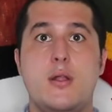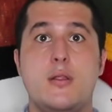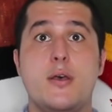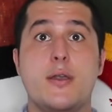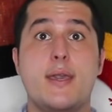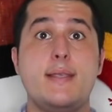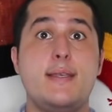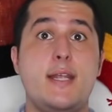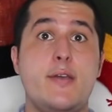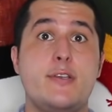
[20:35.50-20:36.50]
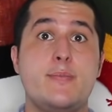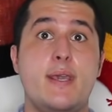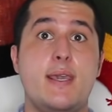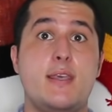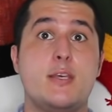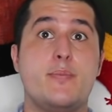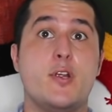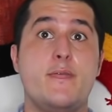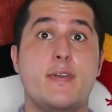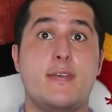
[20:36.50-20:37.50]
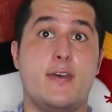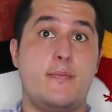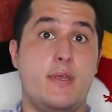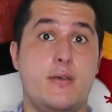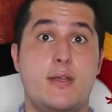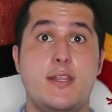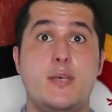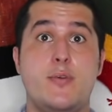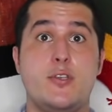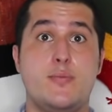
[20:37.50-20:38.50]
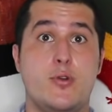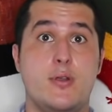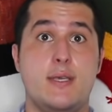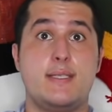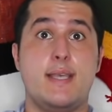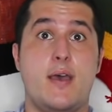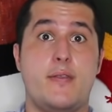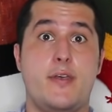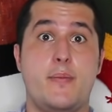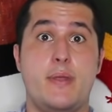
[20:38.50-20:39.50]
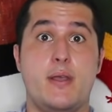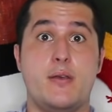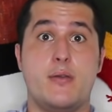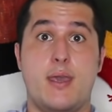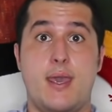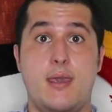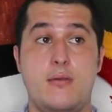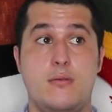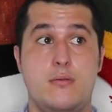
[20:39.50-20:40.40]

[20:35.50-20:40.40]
Look, I said I was making the perfect thumbnail, not the most morally sound thumbnail, okay?